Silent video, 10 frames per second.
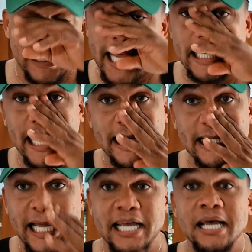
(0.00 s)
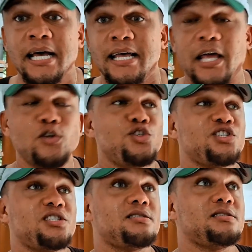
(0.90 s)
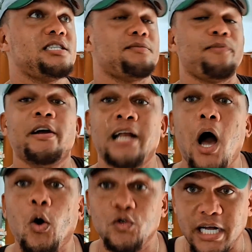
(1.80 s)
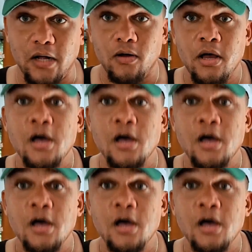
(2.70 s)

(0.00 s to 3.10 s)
Like they don't just disappear in a hotel.